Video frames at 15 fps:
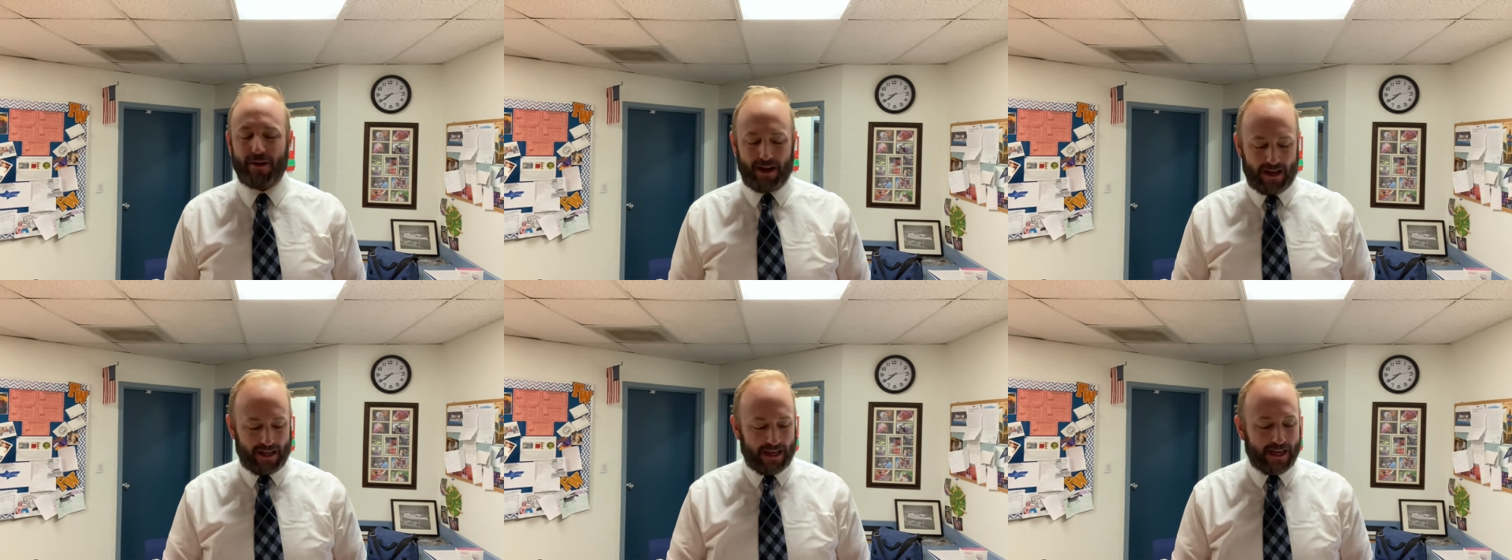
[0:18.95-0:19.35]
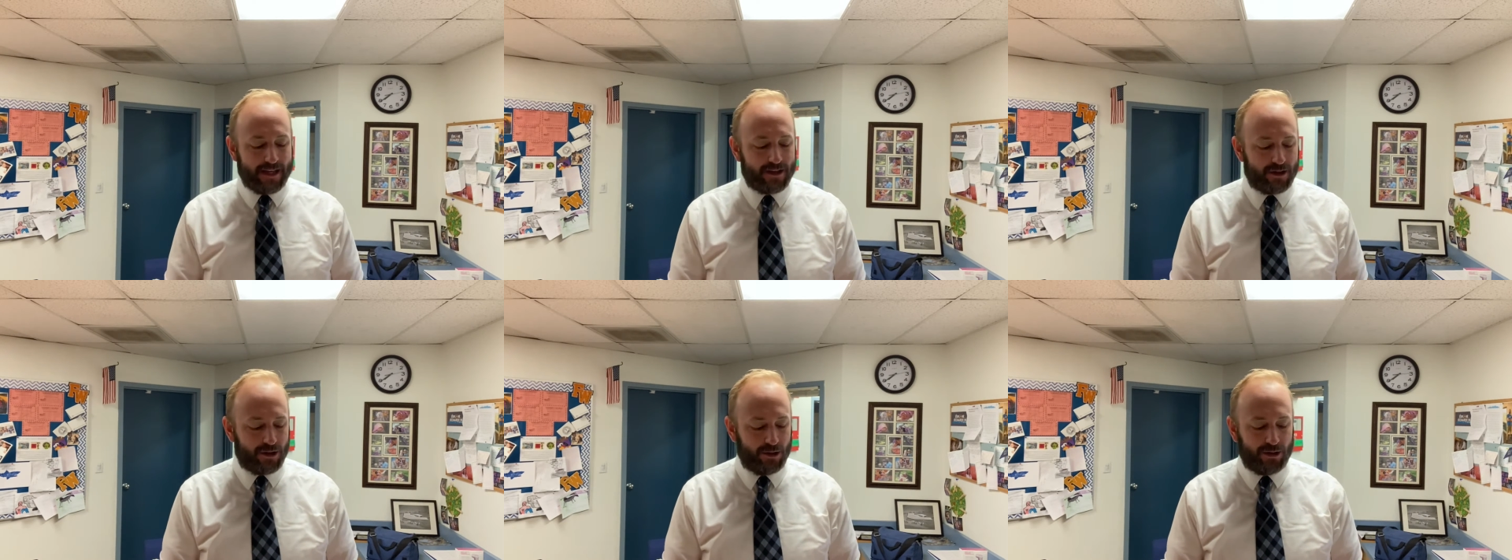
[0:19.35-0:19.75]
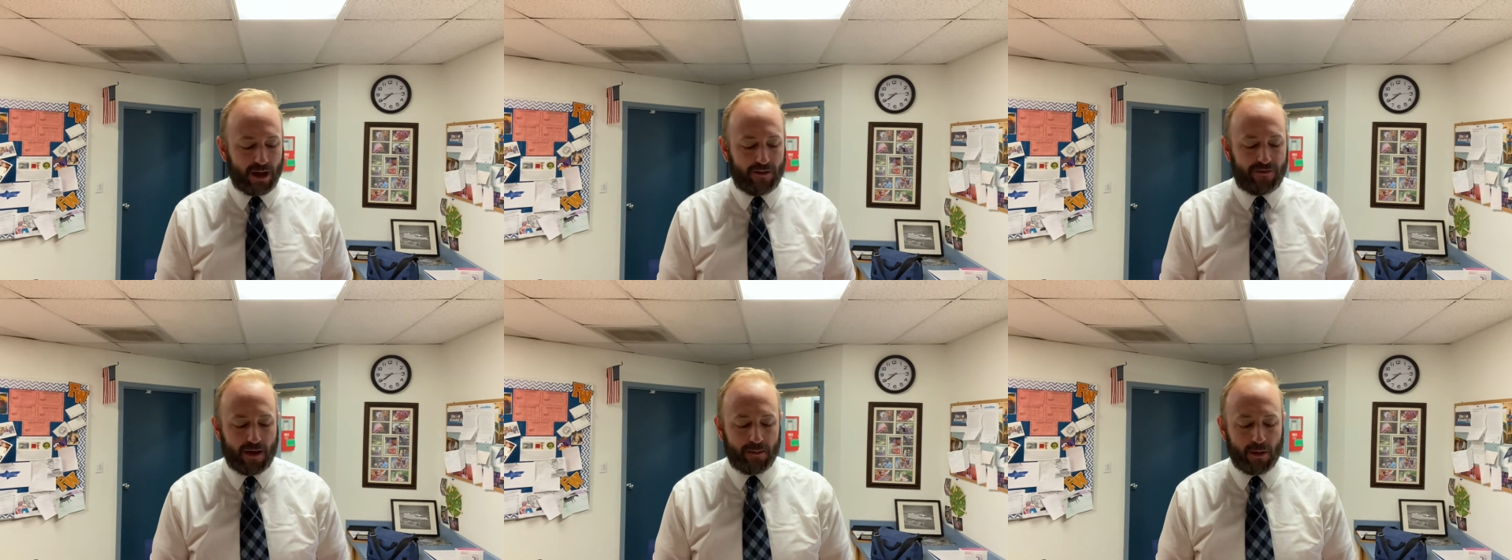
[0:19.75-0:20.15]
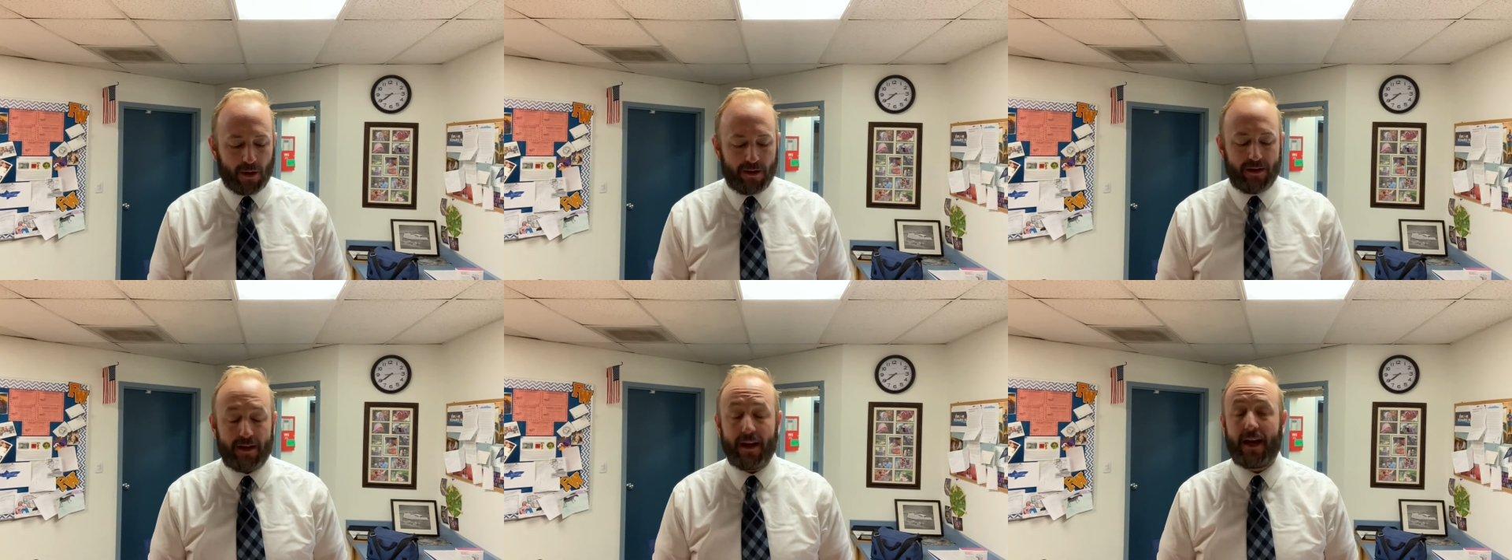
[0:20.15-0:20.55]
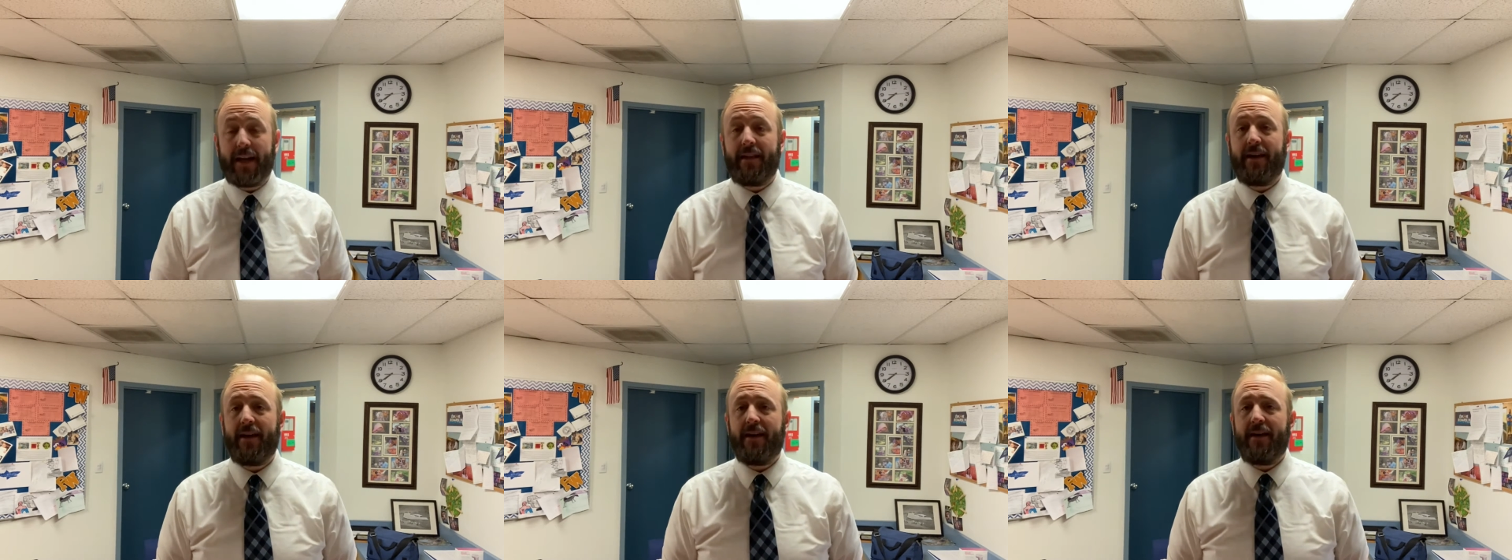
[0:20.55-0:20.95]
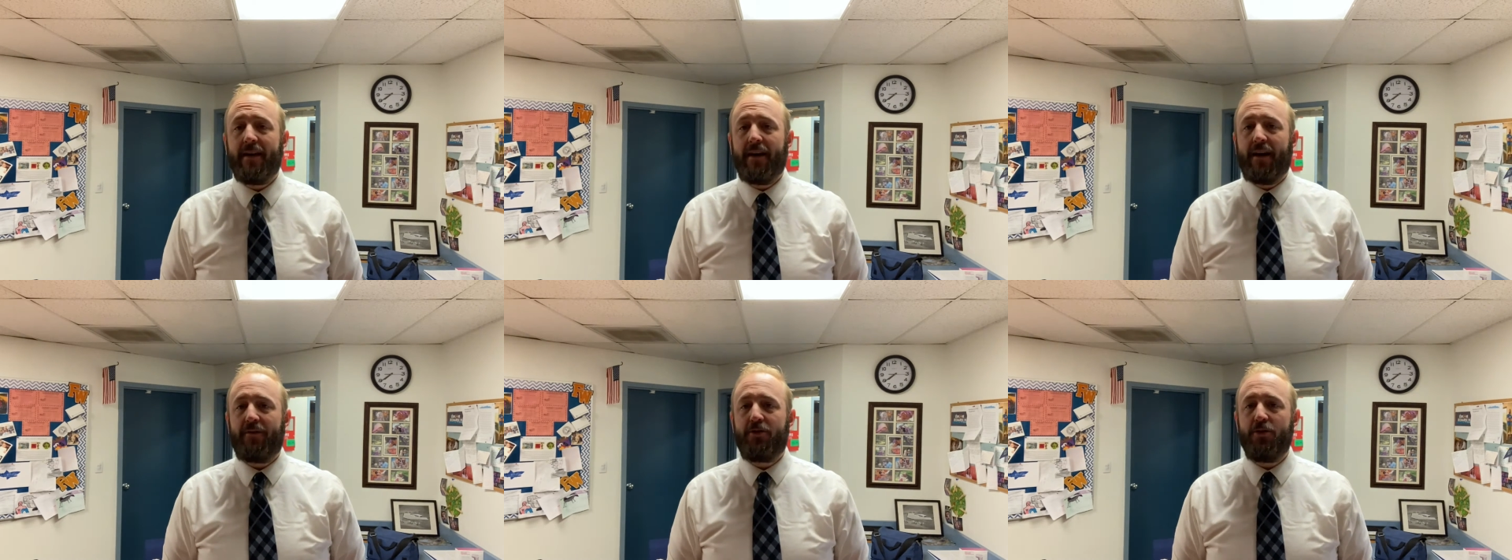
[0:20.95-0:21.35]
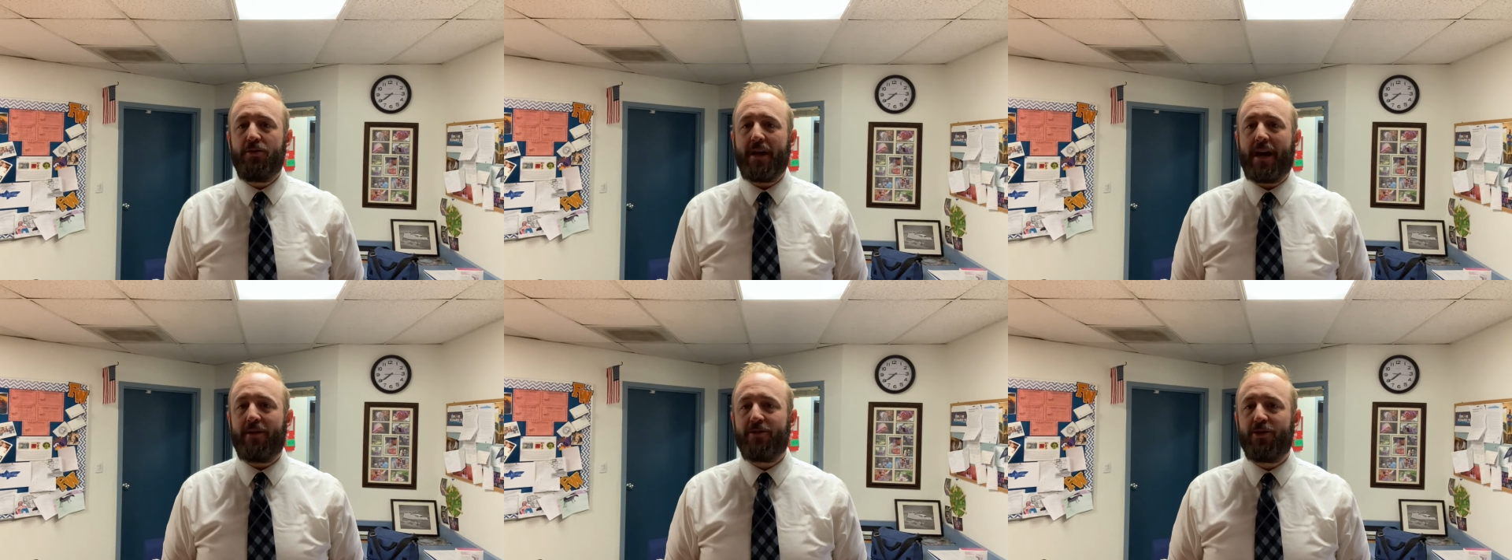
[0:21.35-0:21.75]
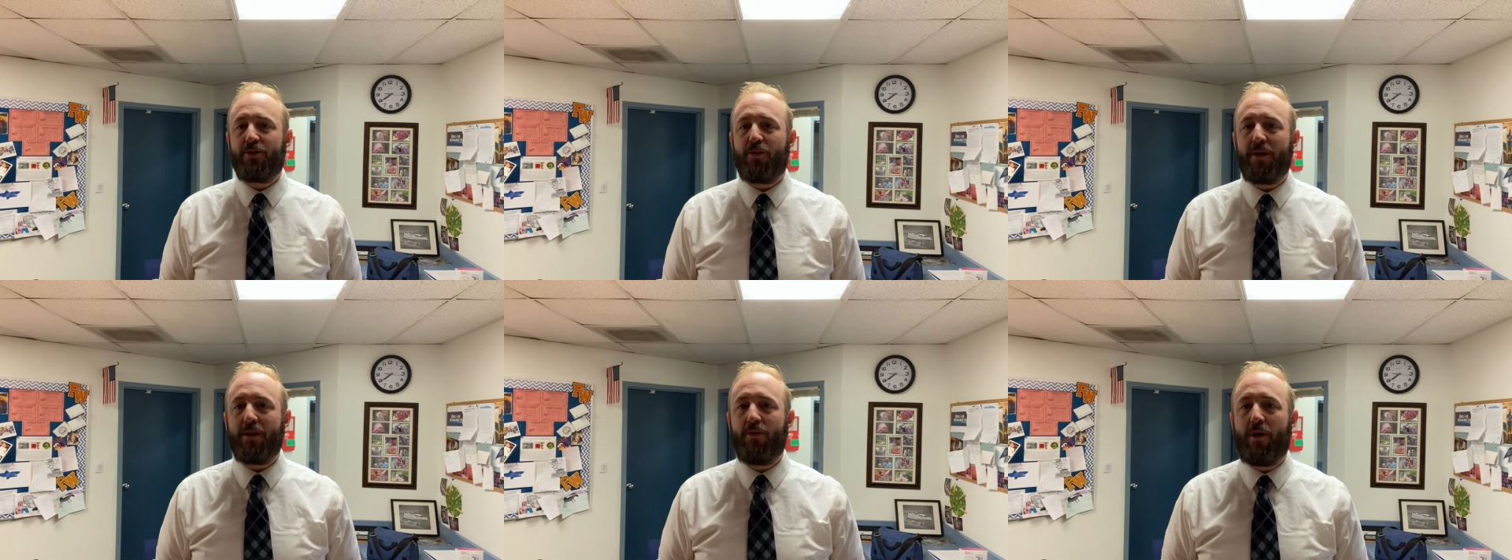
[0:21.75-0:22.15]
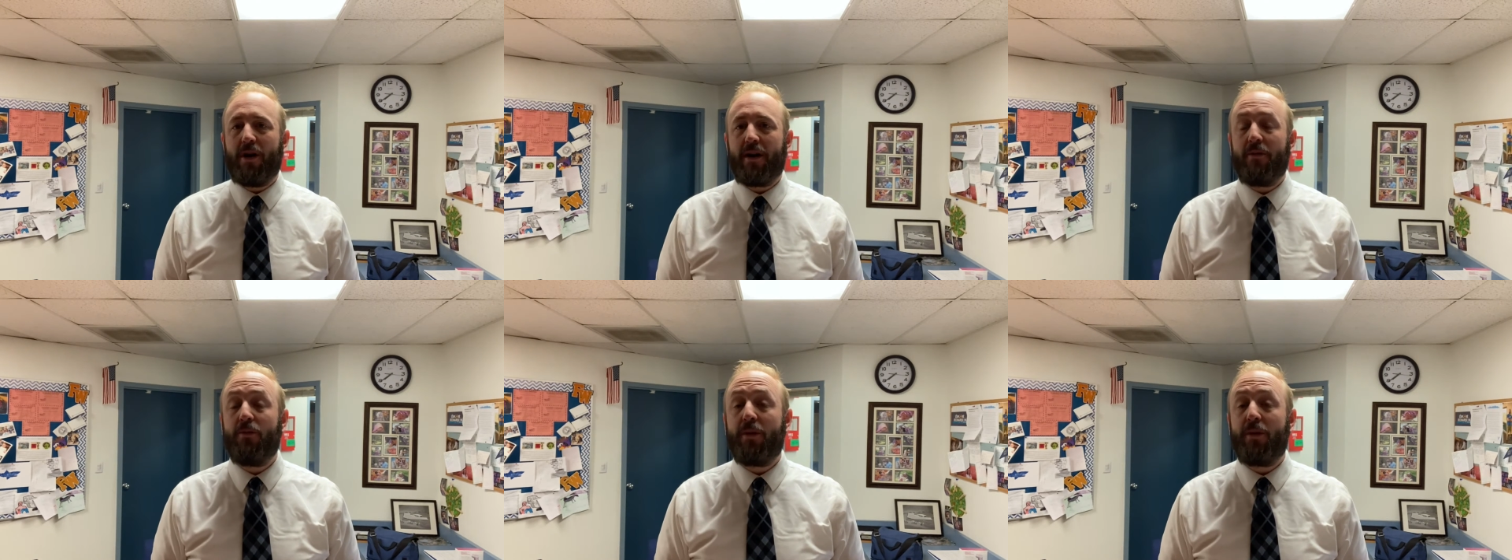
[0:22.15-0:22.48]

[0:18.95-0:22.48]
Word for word: It is Tuesday, February the 9th of 2021.